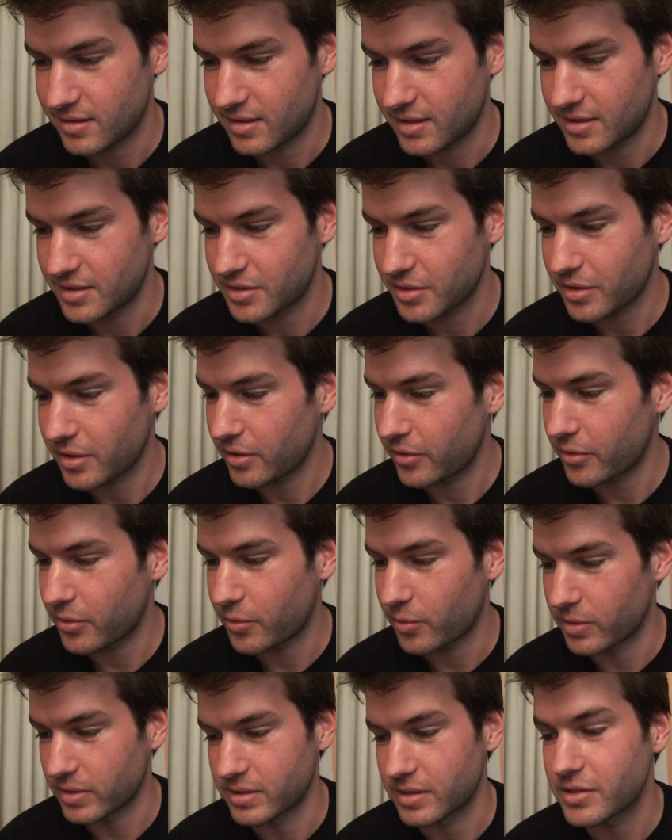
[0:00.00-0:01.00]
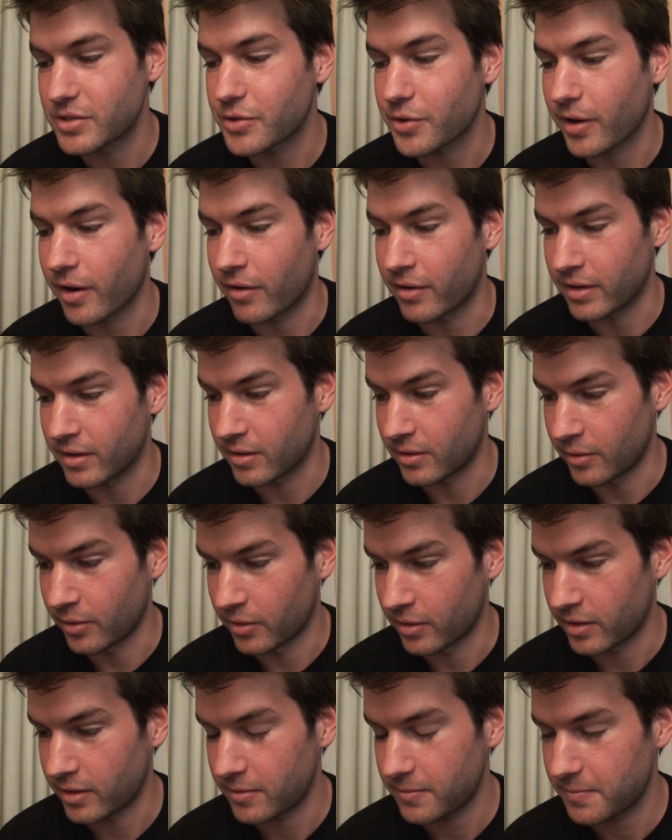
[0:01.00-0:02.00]
His cloak was his crowning
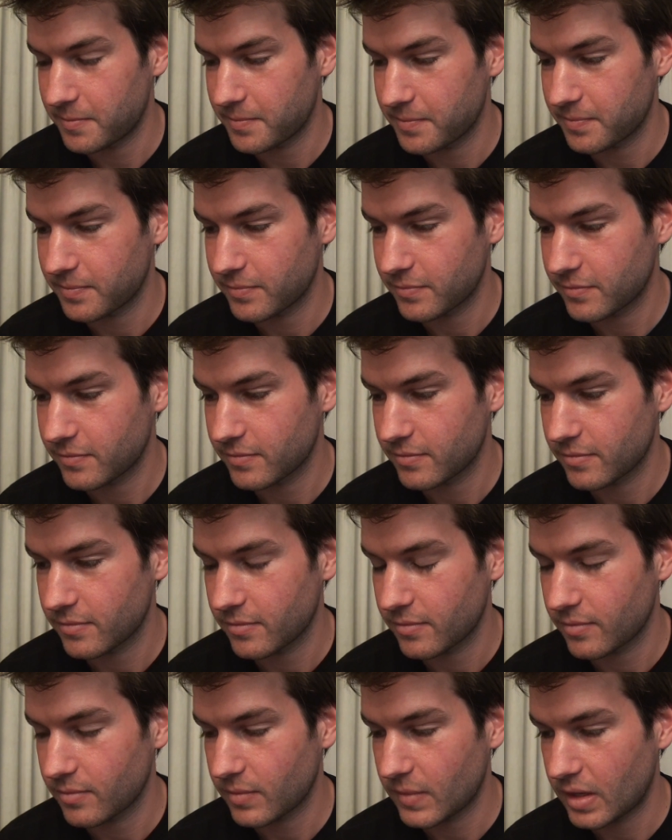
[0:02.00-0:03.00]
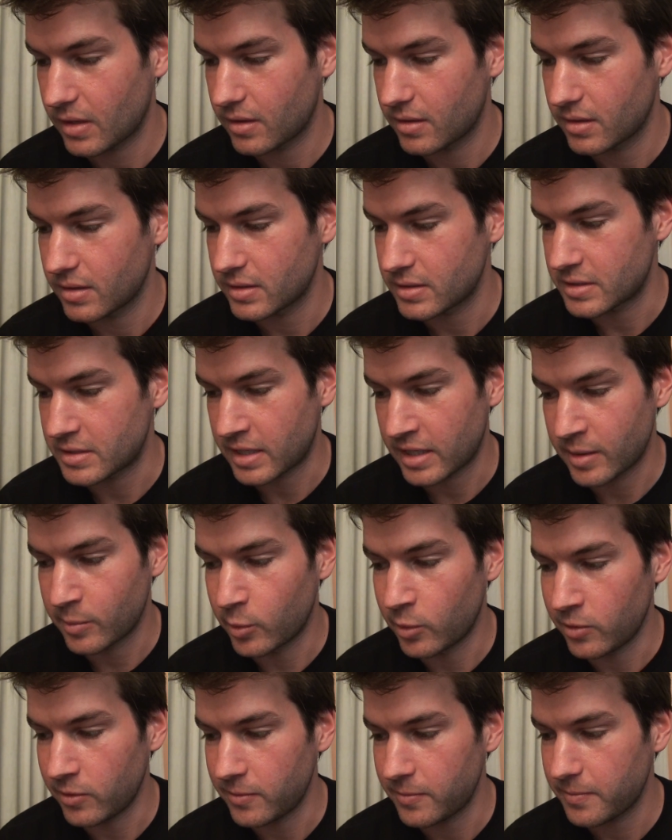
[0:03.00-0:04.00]
glory,
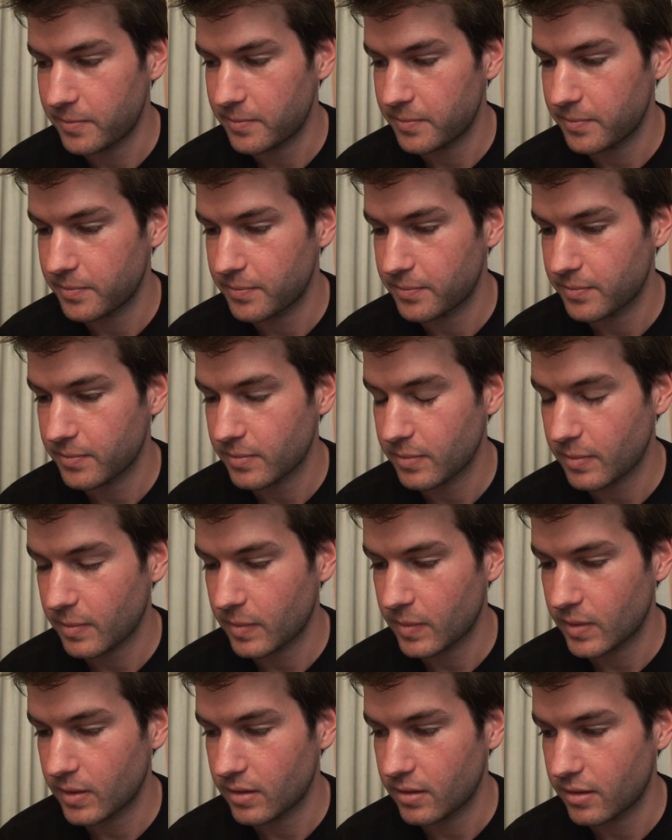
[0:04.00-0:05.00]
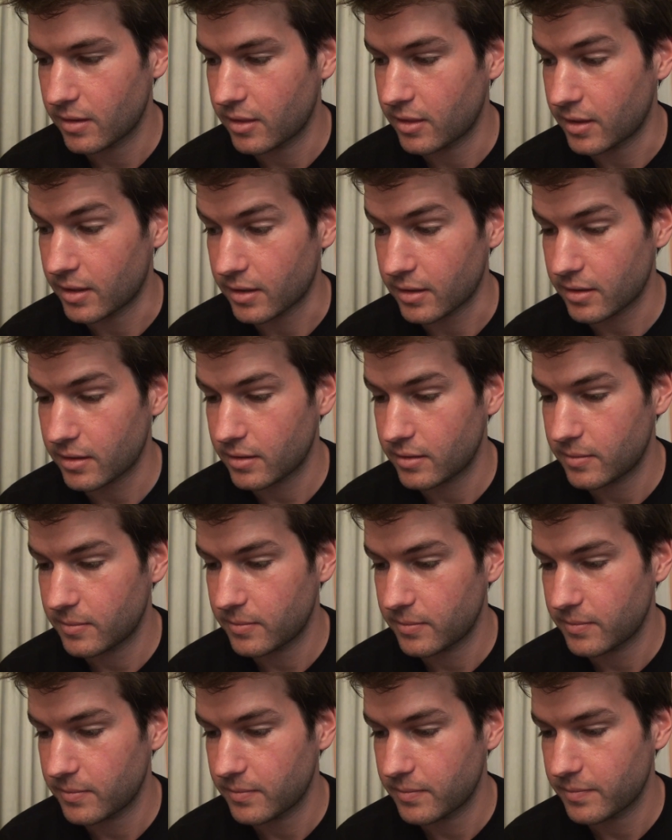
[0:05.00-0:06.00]
sable, thick,
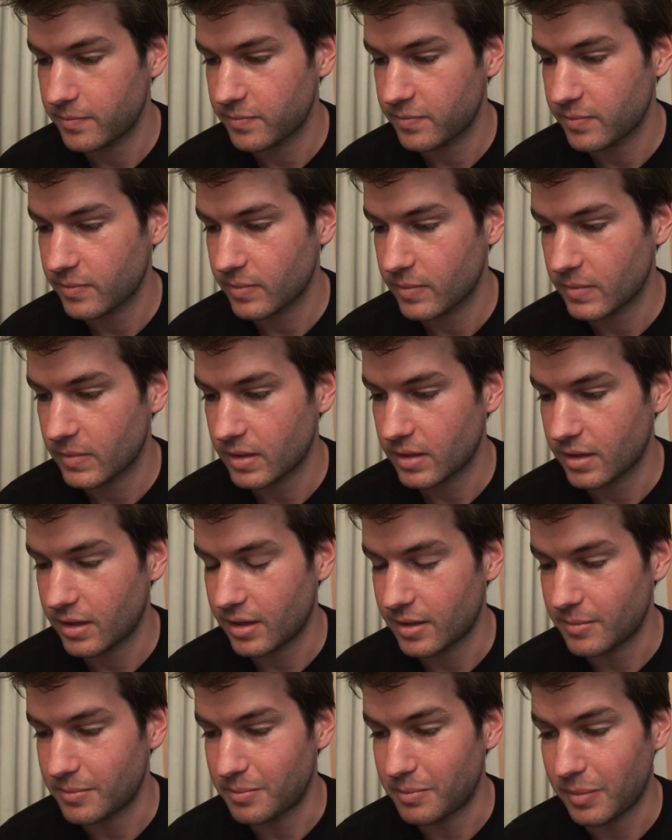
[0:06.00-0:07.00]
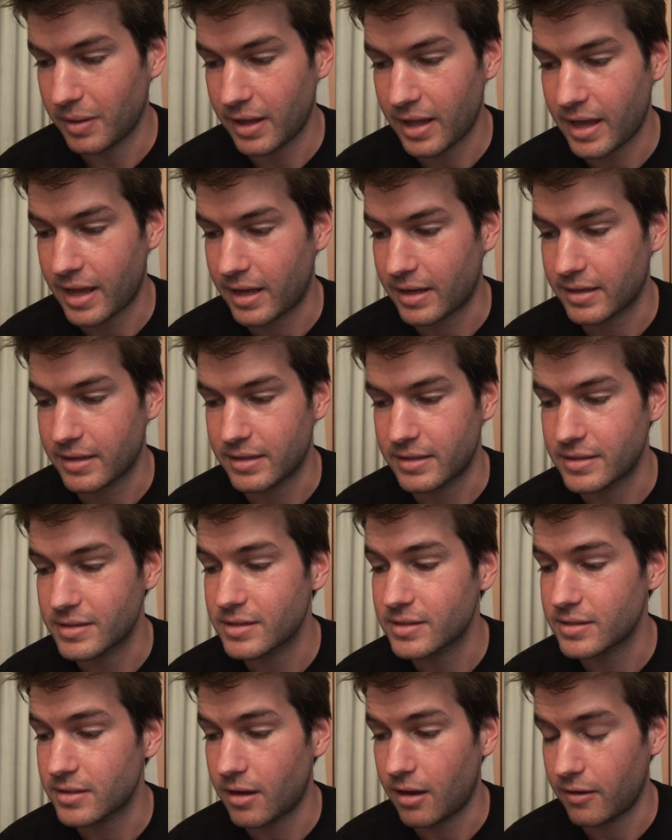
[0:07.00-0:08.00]
and black and
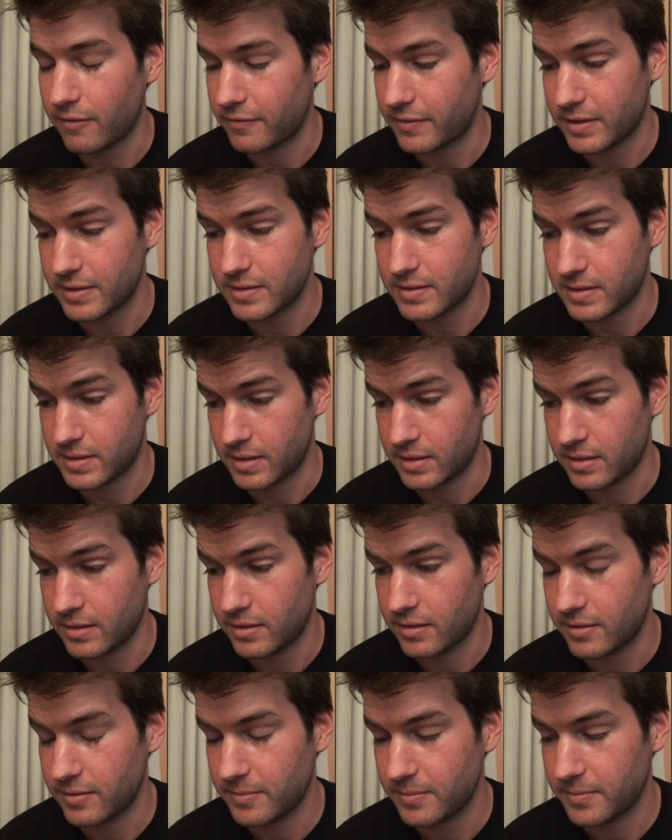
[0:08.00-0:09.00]
soft as sin.